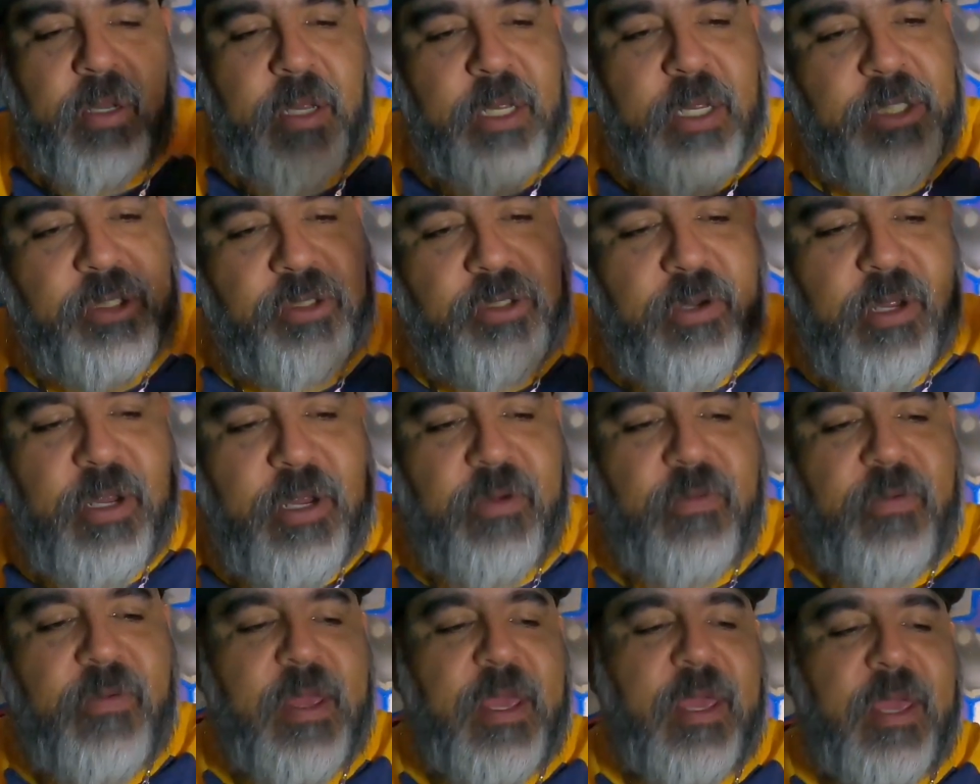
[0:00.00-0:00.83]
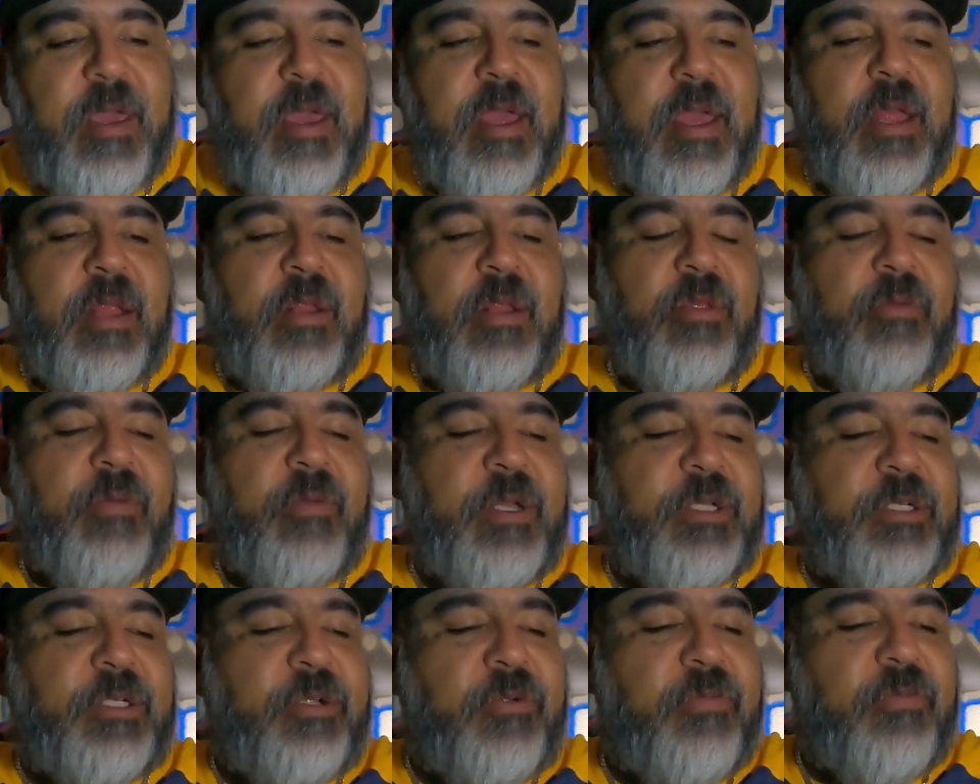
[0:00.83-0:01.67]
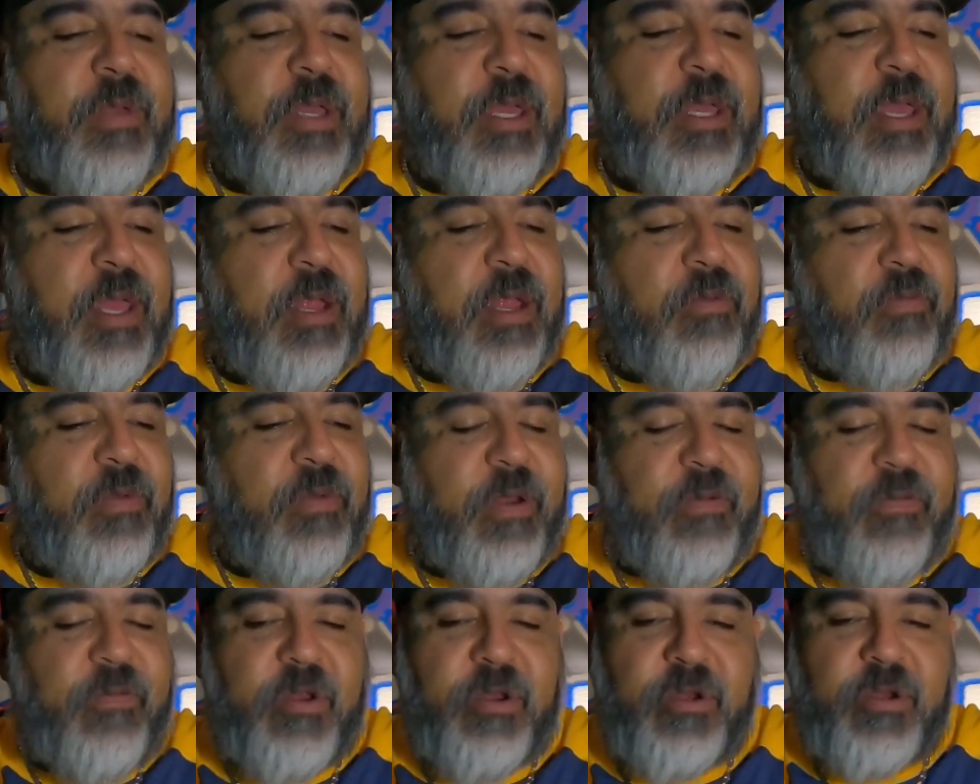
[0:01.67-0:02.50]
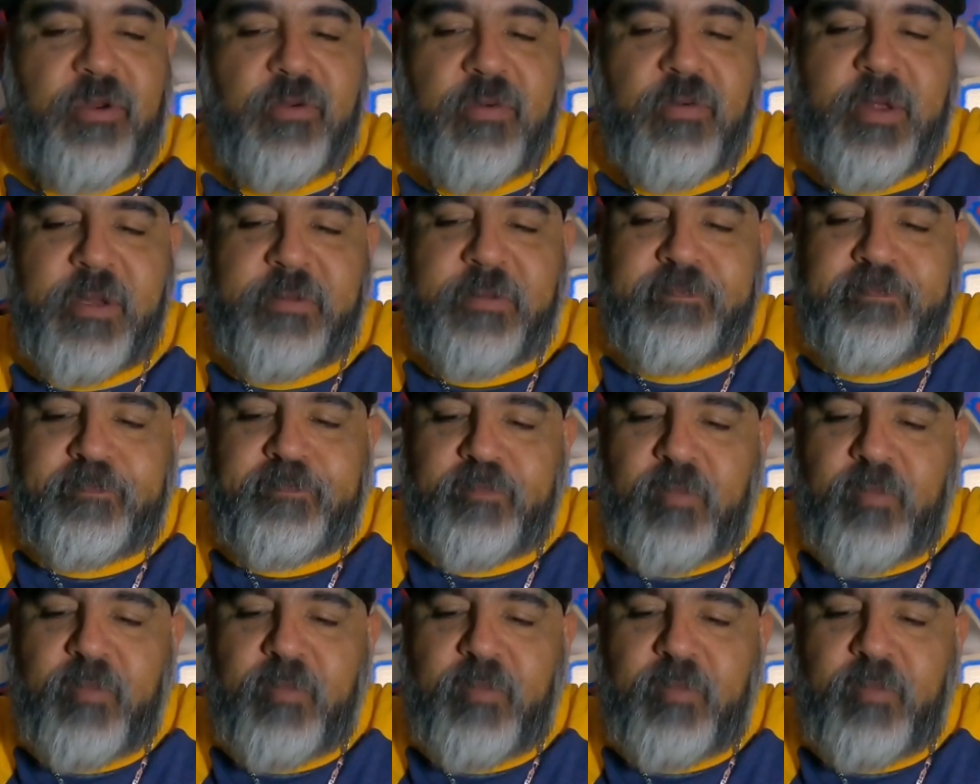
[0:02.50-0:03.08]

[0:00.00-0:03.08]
Enjoy your weekend, the rest of your weekend, whatever you're doing.